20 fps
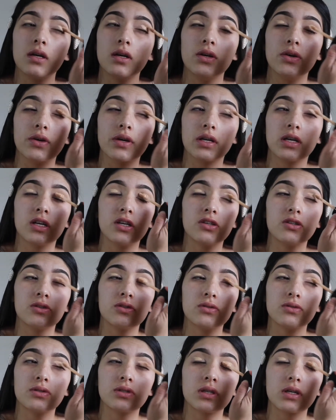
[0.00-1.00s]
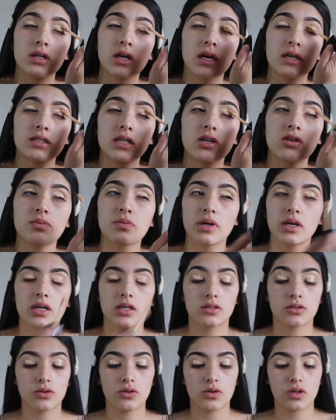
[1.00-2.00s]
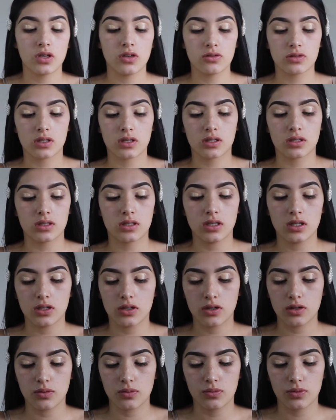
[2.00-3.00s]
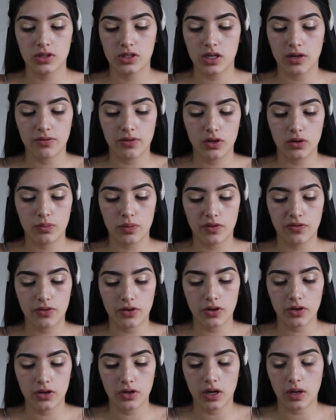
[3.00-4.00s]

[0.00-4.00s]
You can use an eyeshadow base or you can use a concealer, whichever you prefer.